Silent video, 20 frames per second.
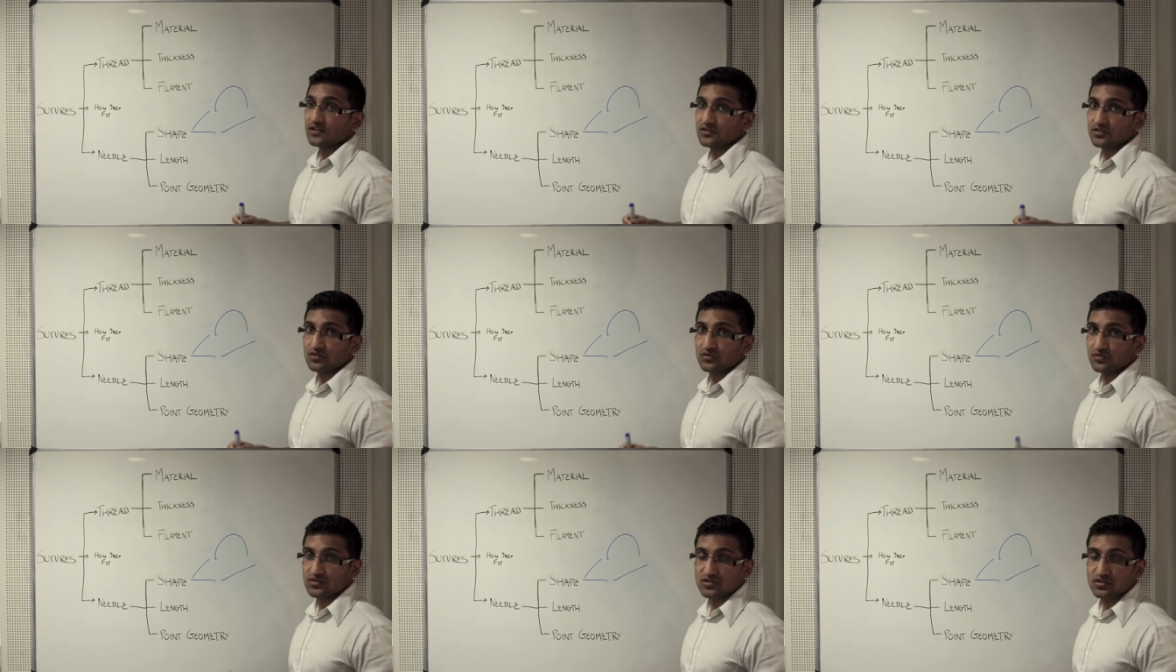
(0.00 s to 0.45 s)

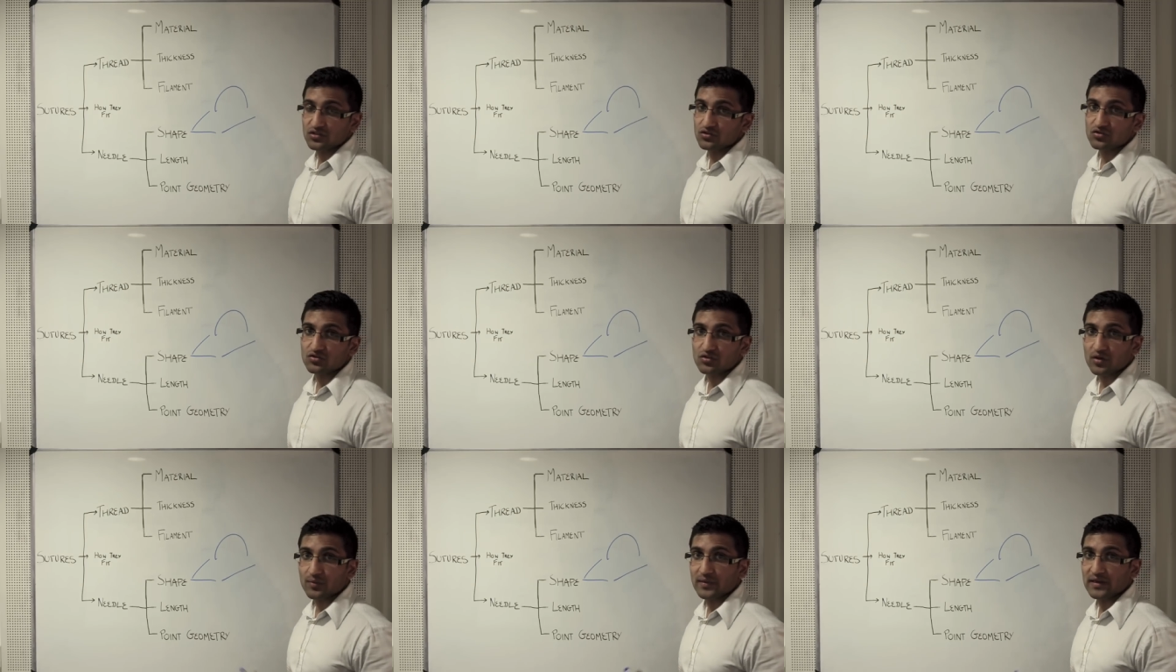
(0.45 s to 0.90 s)
to
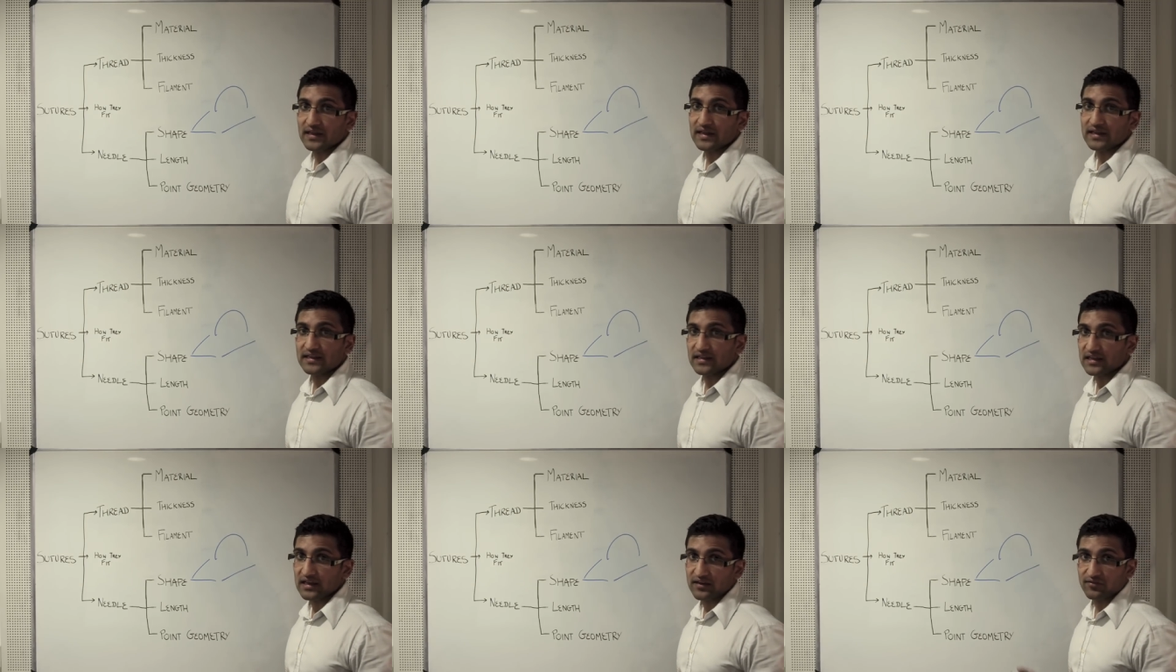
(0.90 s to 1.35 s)
suture up a
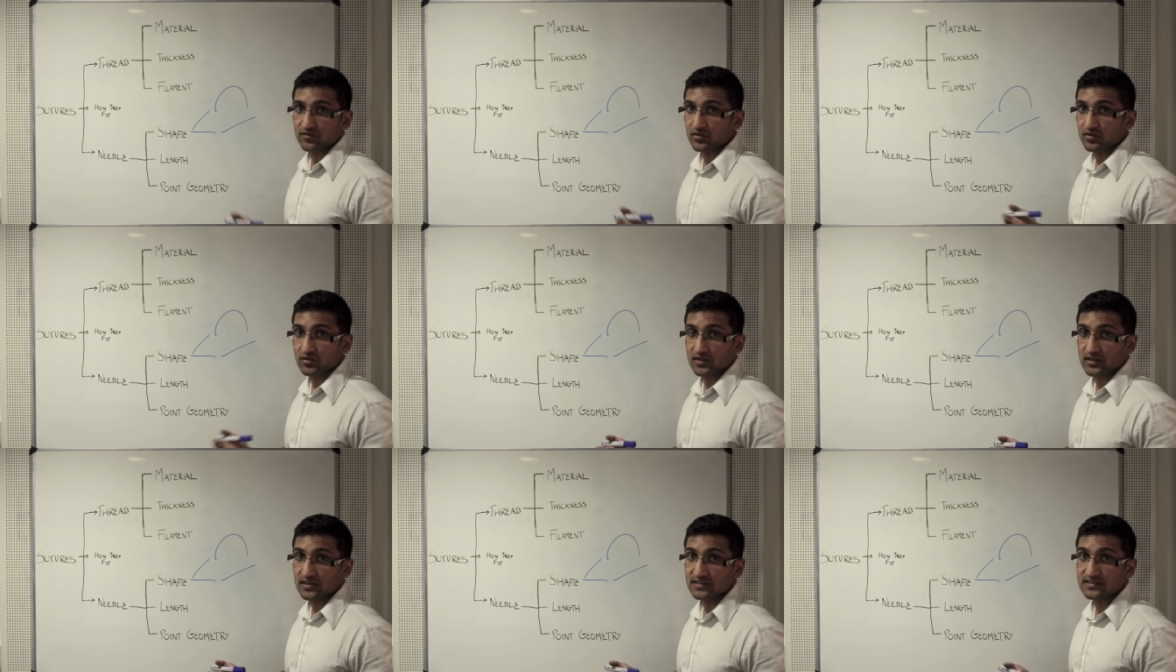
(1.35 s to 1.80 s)
lady
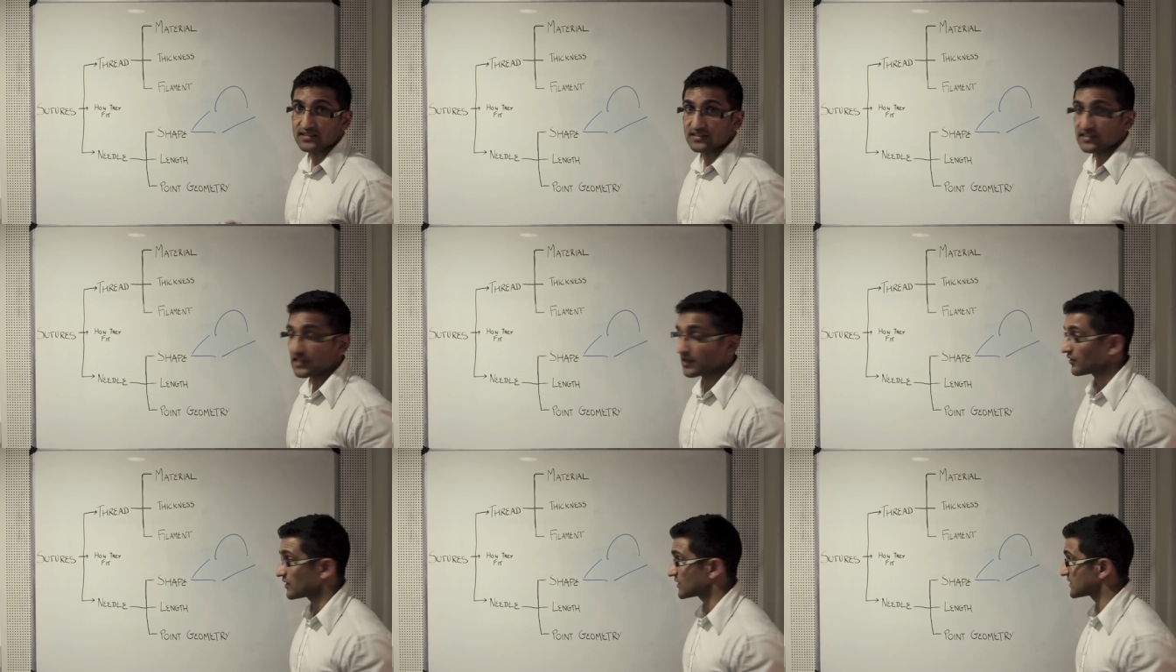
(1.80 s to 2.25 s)
after a
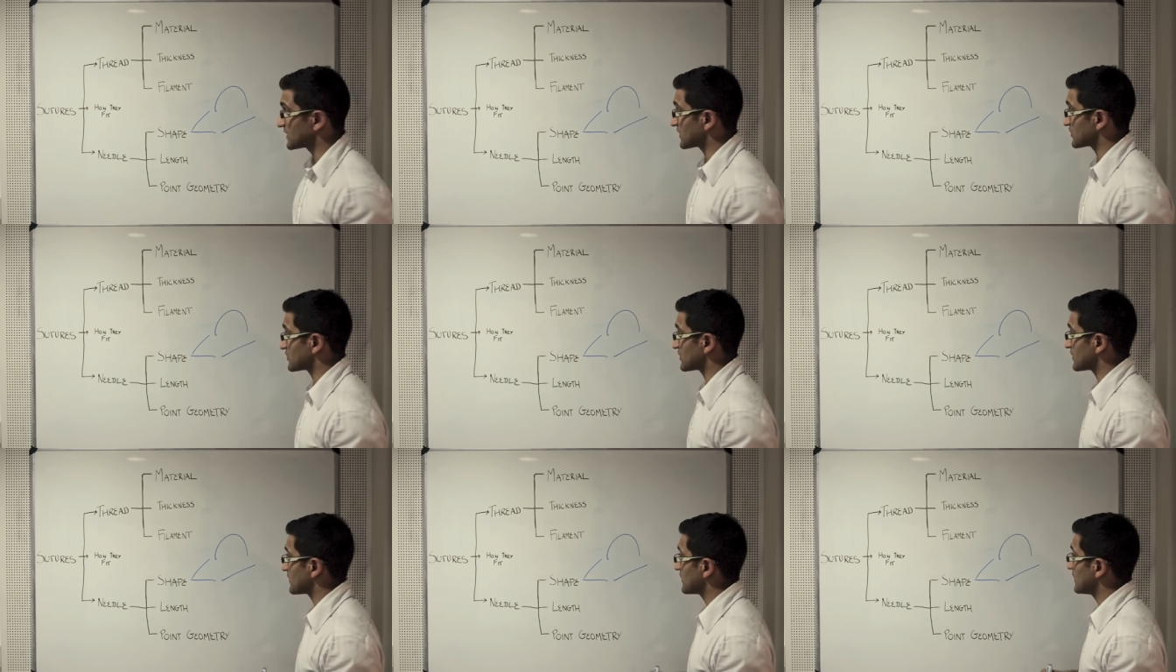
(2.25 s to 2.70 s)
caesarean
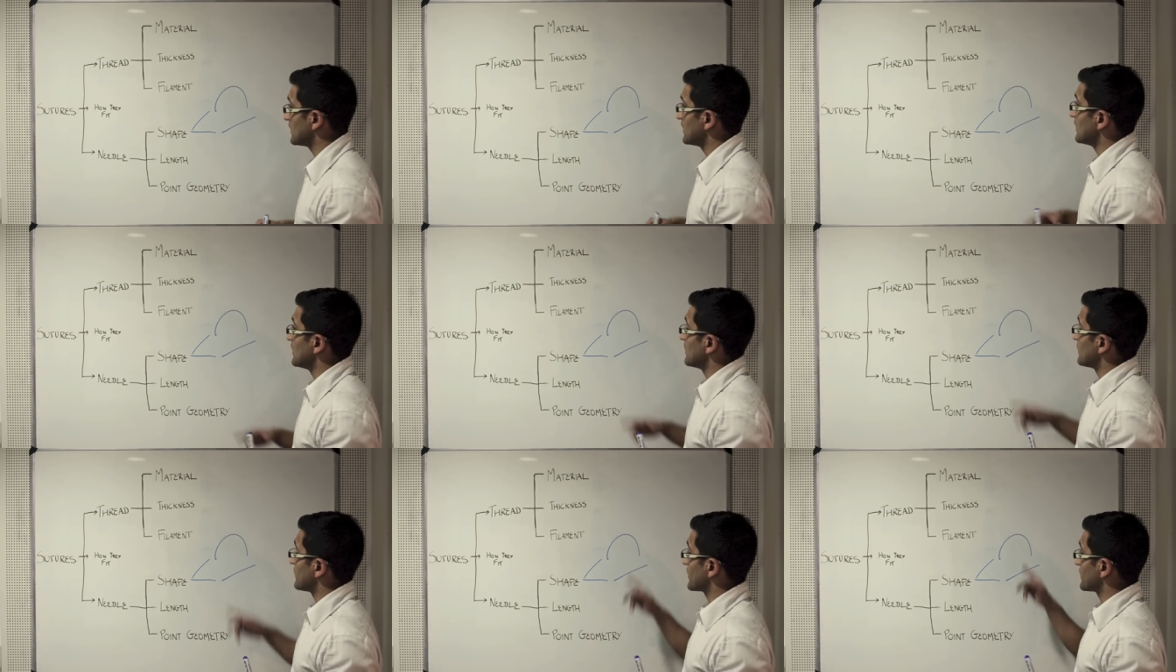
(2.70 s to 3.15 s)
section.
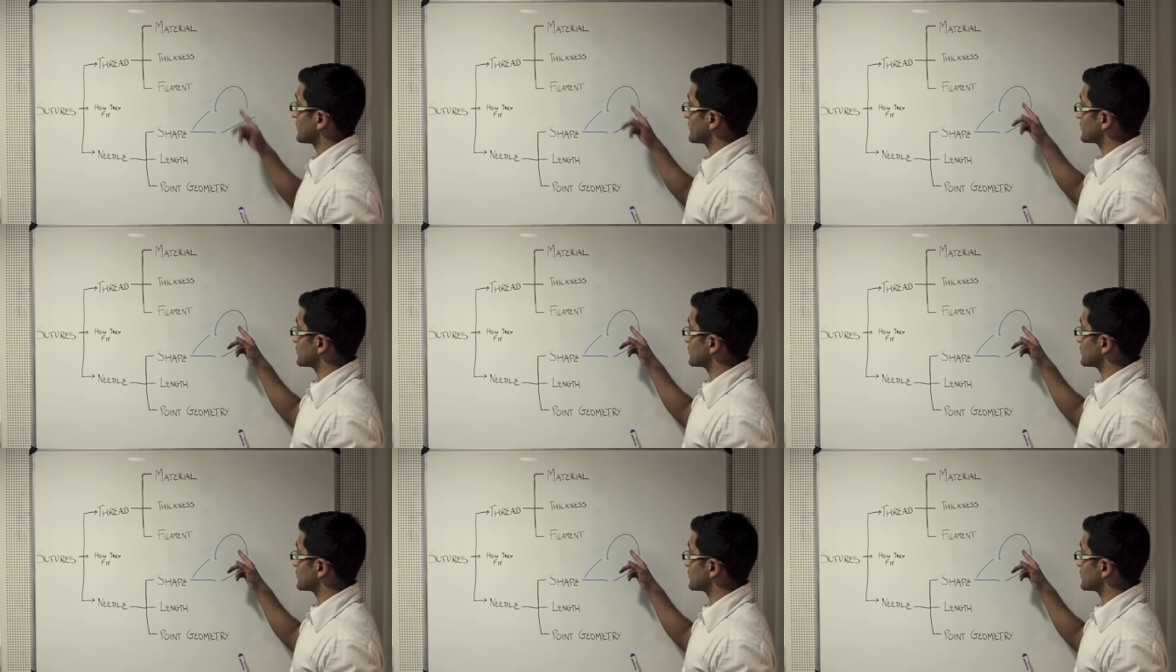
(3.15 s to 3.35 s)
But the